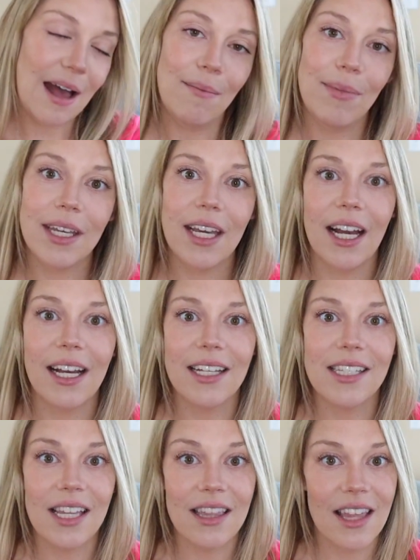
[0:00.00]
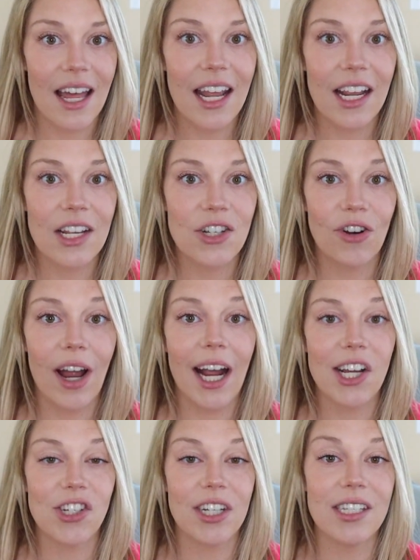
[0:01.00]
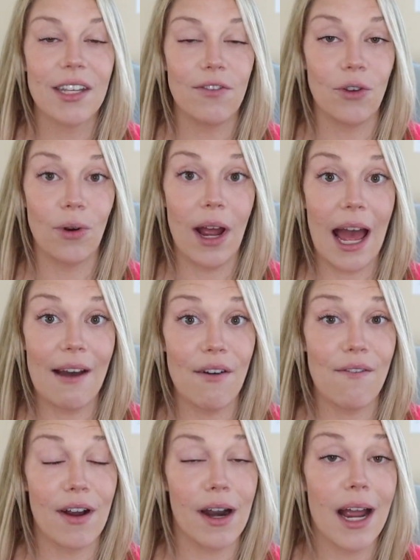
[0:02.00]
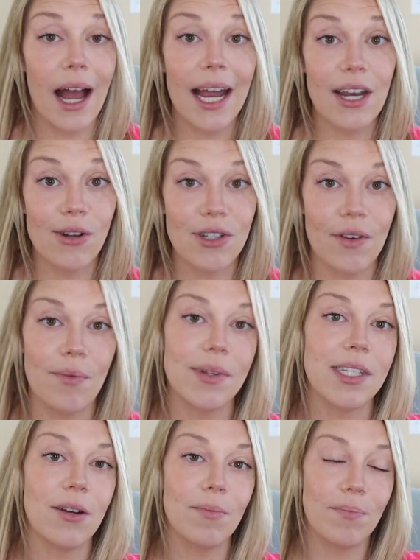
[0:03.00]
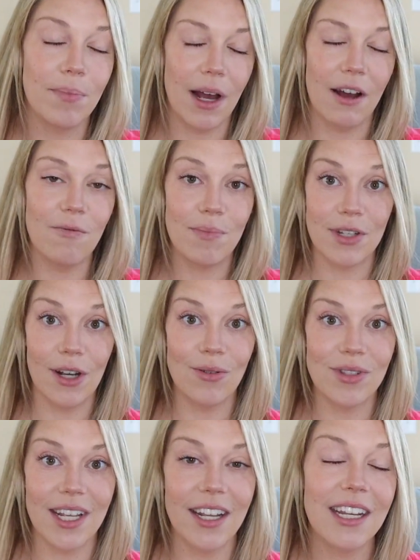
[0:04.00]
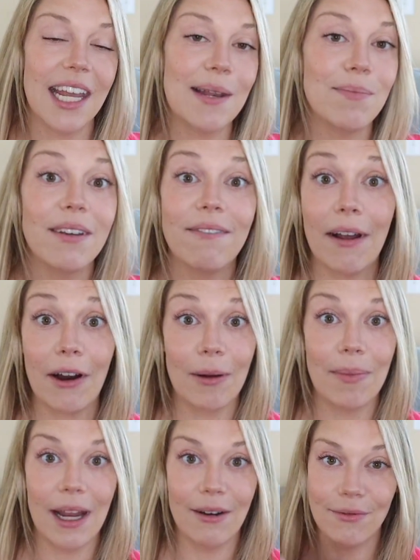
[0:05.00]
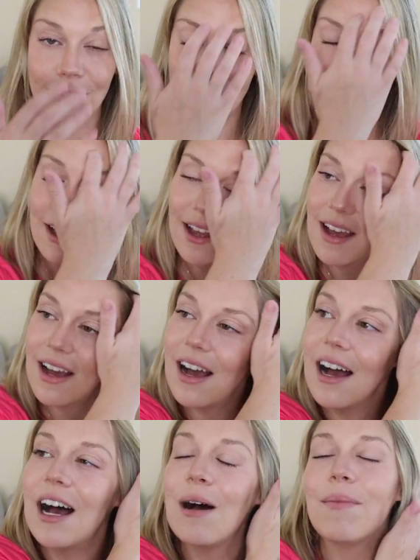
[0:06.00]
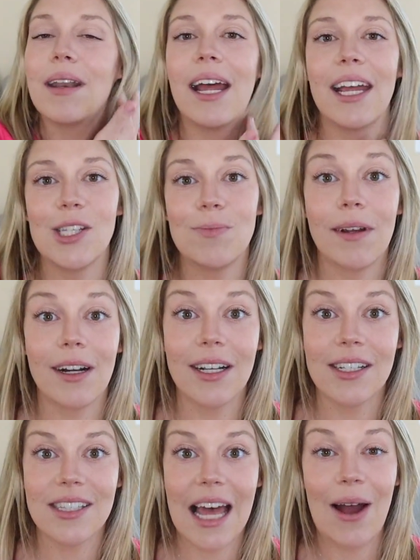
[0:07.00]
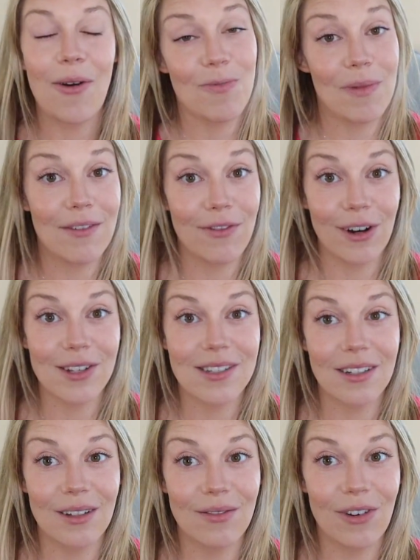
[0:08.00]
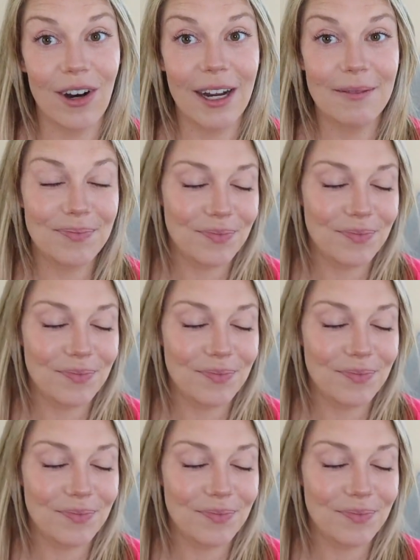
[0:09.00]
because synthetic contractions, if you have a very high dose of Pitocin, can be very painful. And I experienced that with my first delivery.